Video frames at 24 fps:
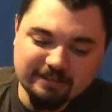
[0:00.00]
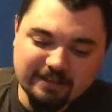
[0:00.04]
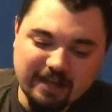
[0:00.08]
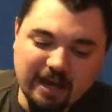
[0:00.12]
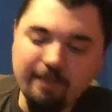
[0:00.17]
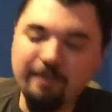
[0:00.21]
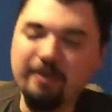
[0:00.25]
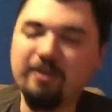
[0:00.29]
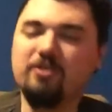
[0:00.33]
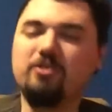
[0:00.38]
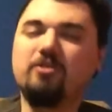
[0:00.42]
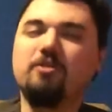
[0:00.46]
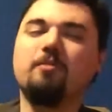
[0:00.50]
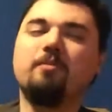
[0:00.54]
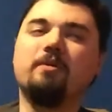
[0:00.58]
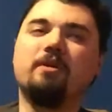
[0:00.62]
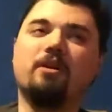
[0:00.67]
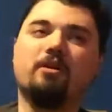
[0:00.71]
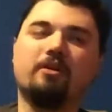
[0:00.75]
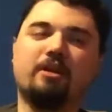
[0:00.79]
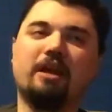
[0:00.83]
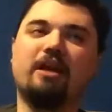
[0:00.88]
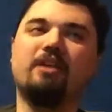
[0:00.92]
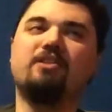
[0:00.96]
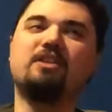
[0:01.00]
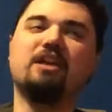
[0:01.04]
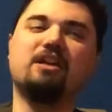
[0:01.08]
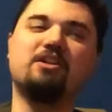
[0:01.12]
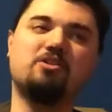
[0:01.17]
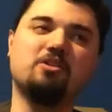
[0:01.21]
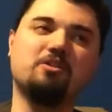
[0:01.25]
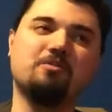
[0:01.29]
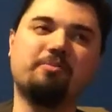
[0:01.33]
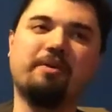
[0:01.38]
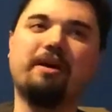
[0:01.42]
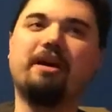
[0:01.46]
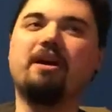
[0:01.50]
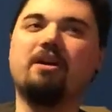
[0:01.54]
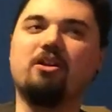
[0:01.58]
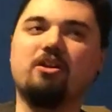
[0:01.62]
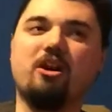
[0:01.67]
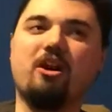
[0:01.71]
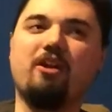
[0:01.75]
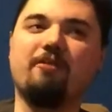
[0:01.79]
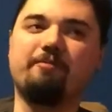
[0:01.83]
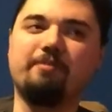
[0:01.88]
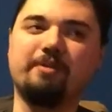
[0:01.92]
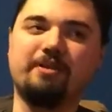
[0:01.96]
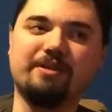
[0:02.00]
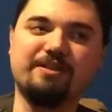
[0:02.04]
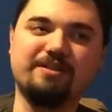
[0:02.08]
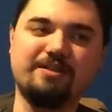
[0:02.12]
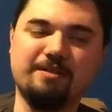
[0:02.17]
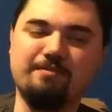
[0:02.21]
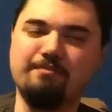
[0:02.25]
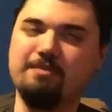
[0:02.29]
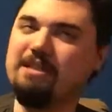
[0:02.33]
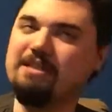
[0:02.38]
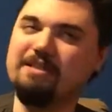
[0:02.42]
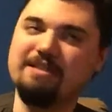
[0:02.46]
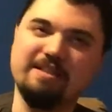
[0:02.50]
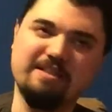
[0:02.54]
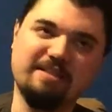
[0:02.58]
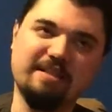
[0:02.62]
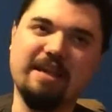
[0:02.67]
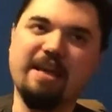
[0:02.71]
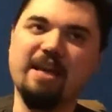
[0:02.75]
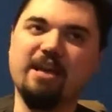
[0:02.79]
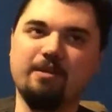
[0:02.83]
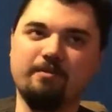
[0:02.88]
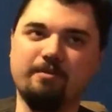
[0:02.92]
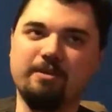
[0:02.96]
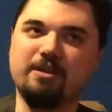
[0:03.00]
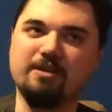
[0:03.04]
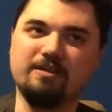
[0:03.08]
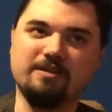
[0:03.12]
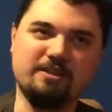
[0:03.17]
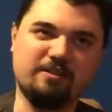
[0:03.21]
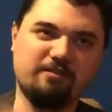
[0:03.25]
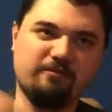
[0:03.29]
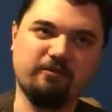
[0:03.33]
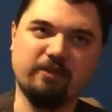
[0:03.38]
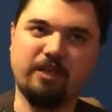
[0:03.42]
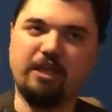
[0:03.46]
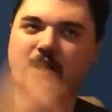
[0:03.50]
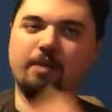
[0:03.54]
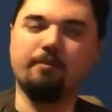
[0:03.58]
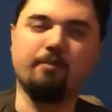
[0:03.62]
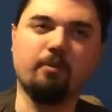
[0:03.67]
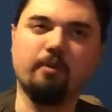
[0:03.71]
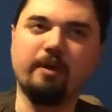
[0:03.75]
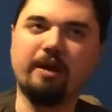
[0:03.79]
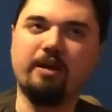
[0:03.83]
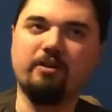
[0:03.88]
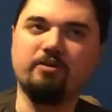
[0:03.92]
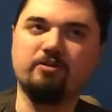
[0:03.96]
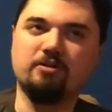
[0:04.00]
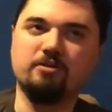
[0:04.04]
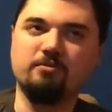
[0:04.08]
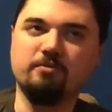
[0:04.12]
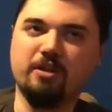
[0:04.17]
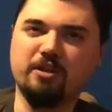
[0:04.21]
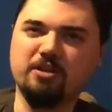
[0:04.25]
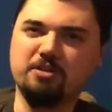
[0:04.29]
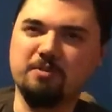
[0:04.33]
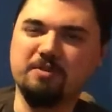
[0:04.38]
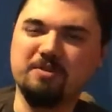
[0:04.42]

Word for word: I mean, do okay, they do pay it off because he meets his end because he's flinging him around too much.